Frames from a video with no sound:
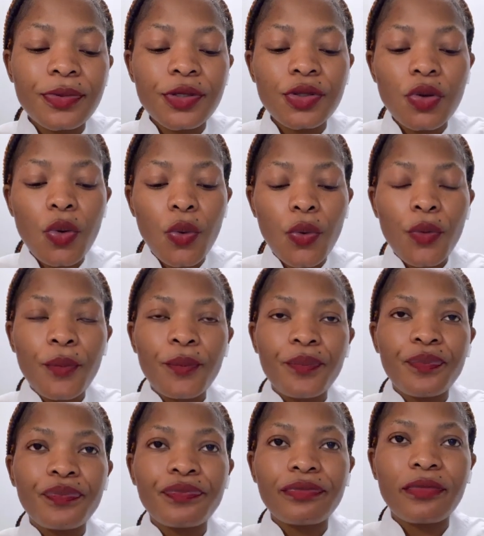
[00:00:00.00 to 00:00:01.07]
So
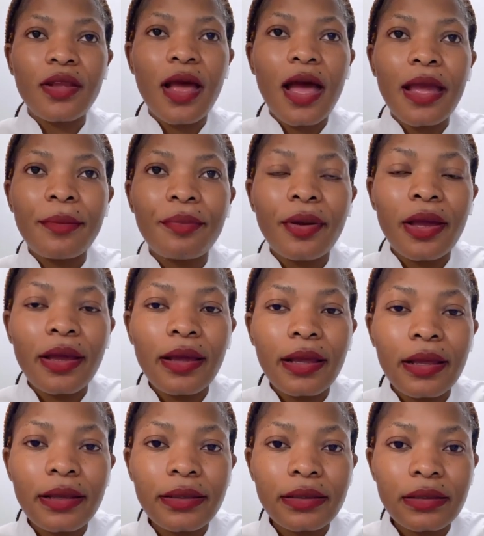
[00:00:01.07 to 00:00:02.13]
I
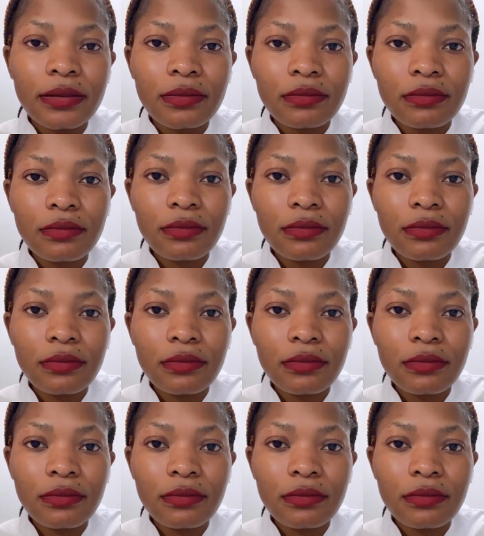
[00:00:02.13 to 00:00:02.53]
pay